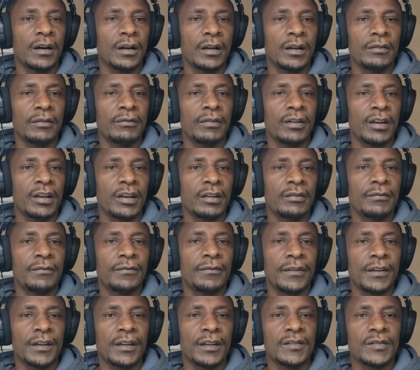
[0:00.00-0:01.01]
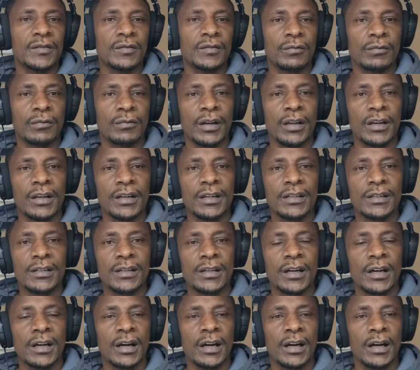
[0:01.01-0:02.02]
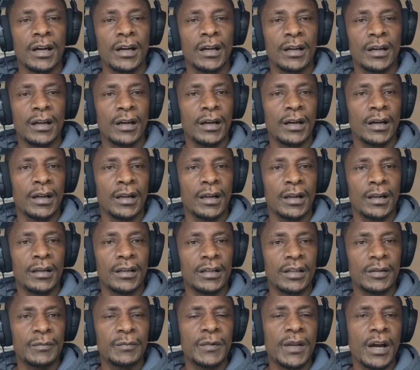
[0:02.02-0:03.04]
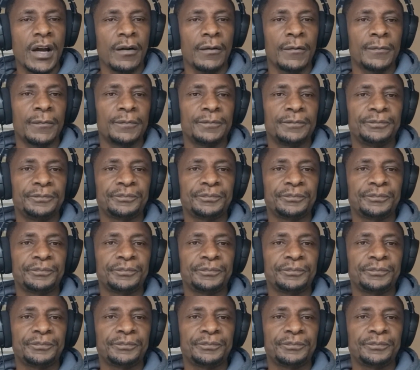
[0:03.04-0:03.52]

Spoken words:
even if things went deep down.